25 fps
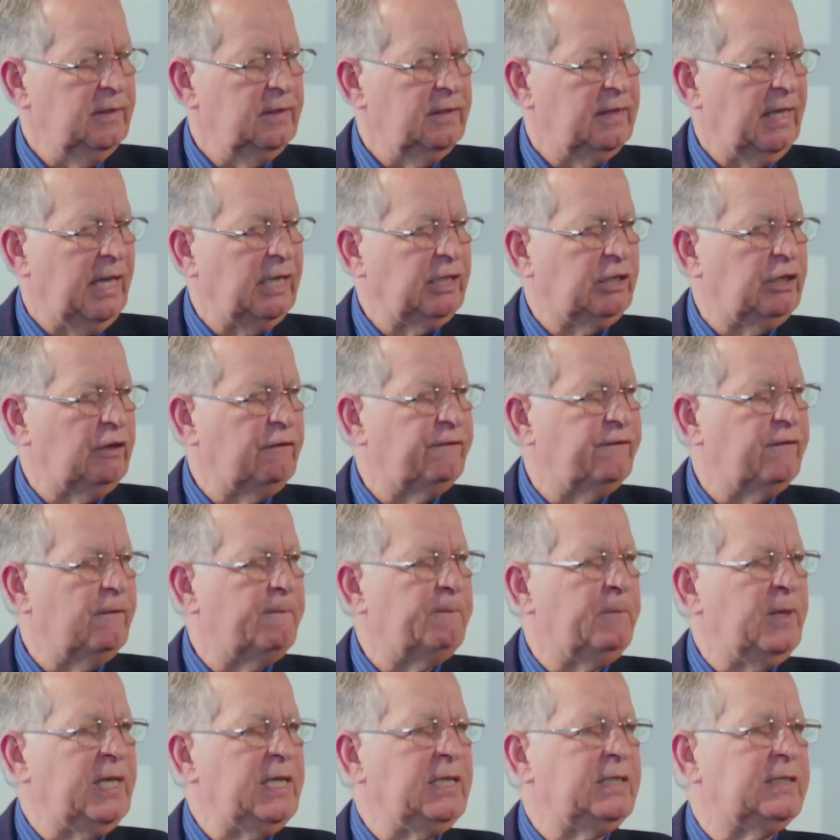Thank you for
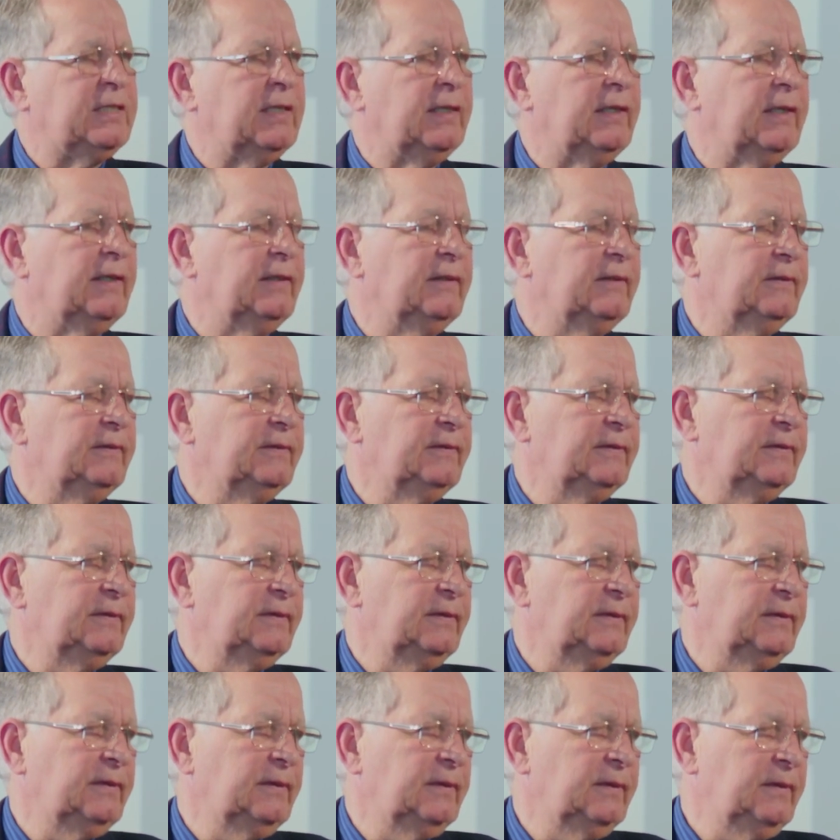Peter,
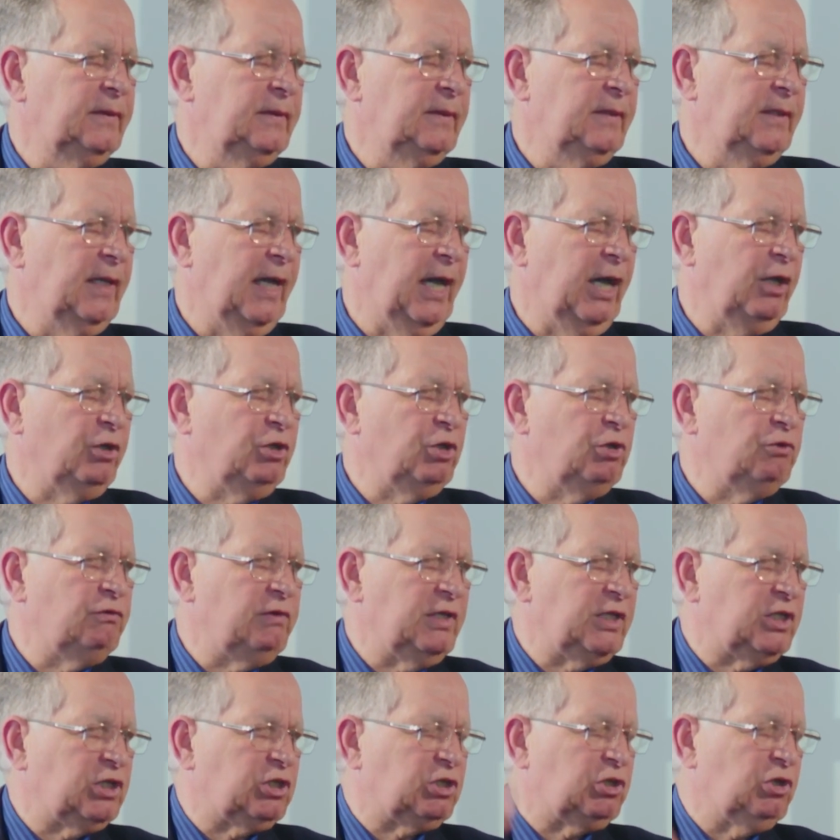how you
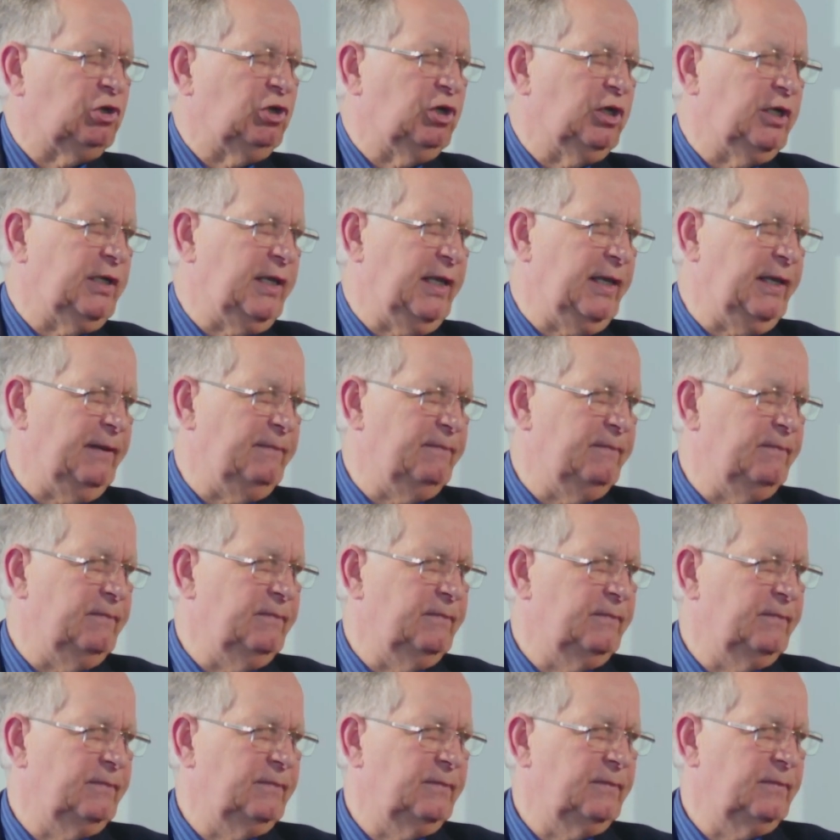restored him.
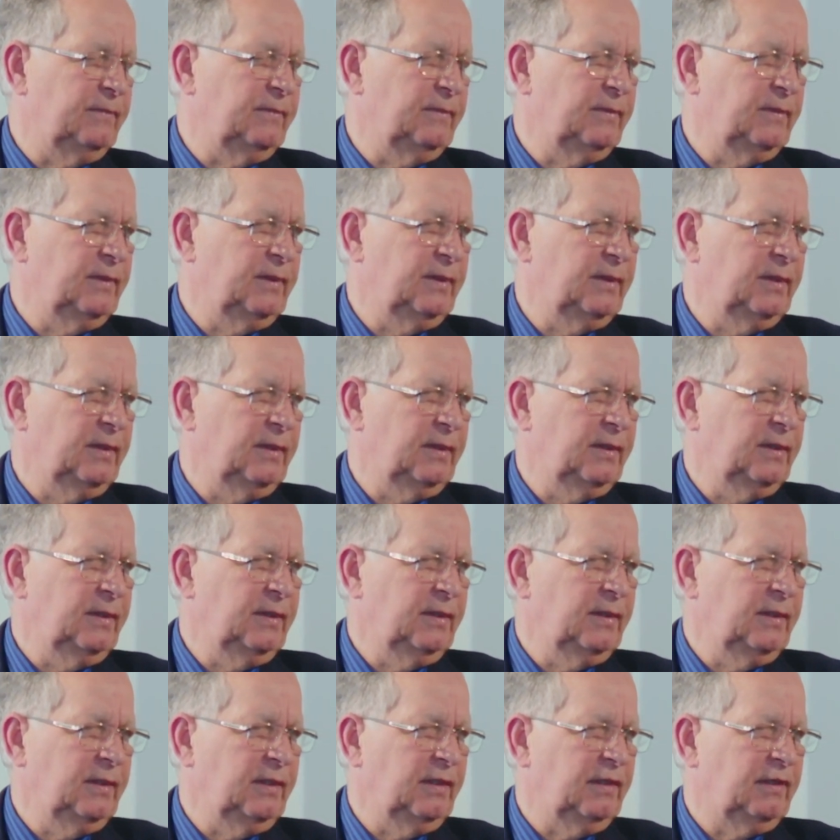
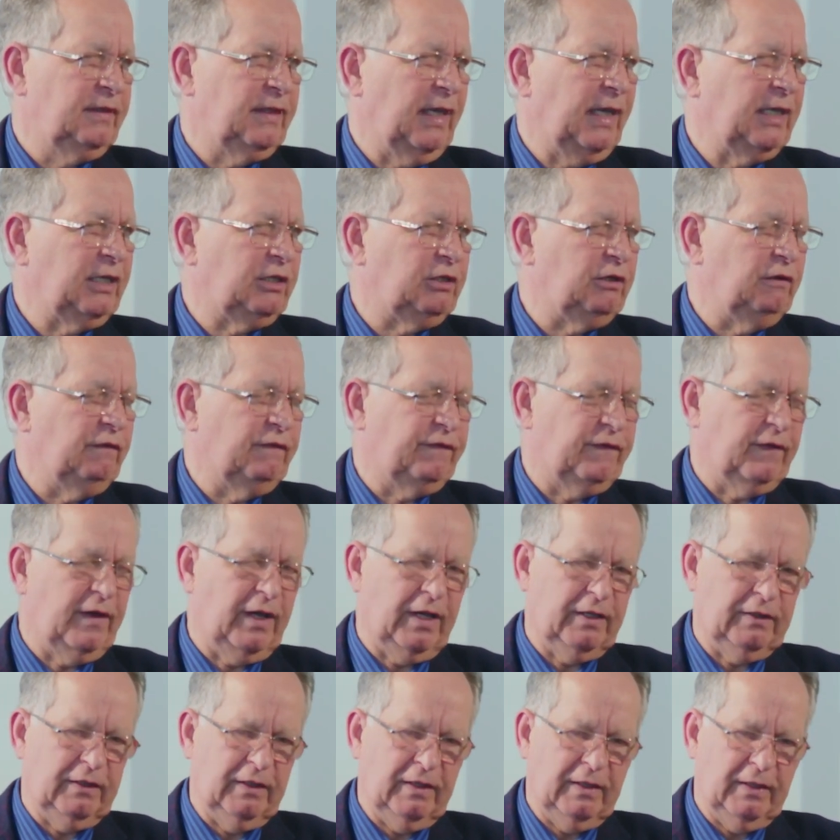Thank you,
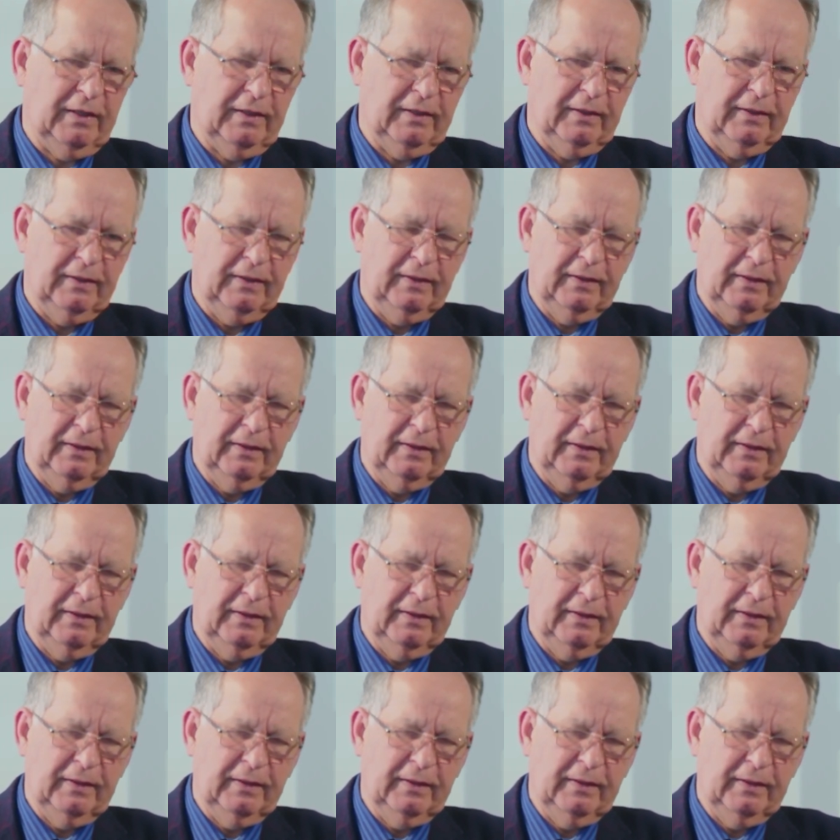Father,